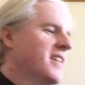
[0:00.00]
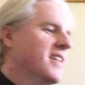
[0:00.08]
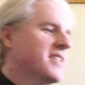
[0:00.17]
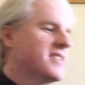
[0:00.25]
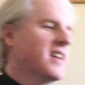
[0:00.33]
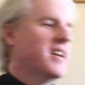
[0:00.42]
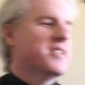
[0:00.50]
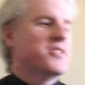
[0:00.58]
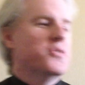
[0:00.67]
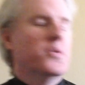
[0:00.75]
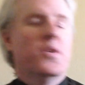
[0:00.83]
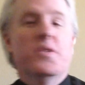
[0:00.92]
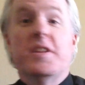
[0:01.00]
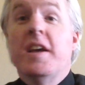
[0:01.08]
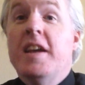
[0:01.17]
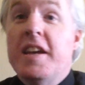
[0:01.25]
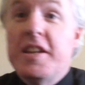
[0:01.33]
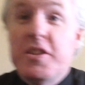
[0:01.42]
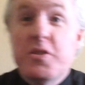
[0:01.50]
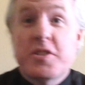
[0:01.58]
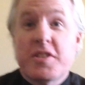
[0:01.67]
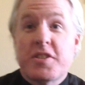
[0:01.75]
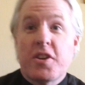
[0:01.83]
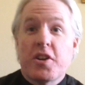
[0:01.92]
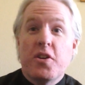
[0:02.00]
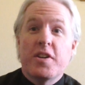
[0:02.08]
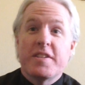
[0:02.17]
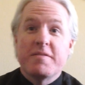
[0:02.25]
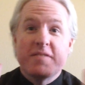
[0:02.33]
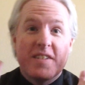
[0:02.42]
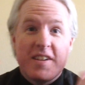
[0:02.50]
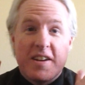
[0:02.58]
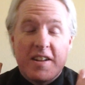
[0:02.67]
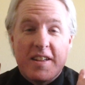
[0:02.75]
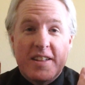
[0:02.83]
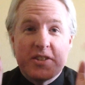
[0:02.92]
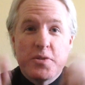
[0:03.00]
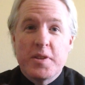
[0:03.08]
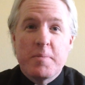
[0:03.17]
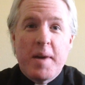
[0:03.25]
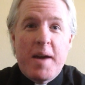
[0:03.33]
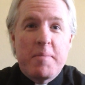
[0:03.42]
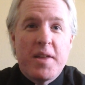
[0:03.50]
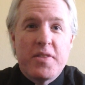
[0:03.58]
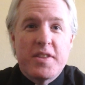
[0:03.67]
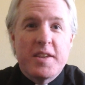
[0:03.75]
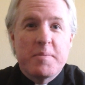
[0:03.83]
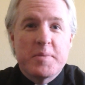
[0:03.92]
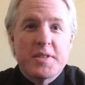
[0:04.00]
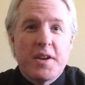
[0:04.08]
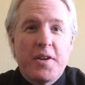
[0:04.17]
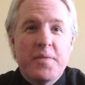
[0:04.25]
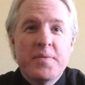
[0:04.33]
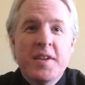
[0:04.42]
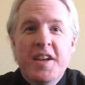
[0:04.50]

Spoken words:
It's gotten too old. It used to start going and doing the Batman theme, so...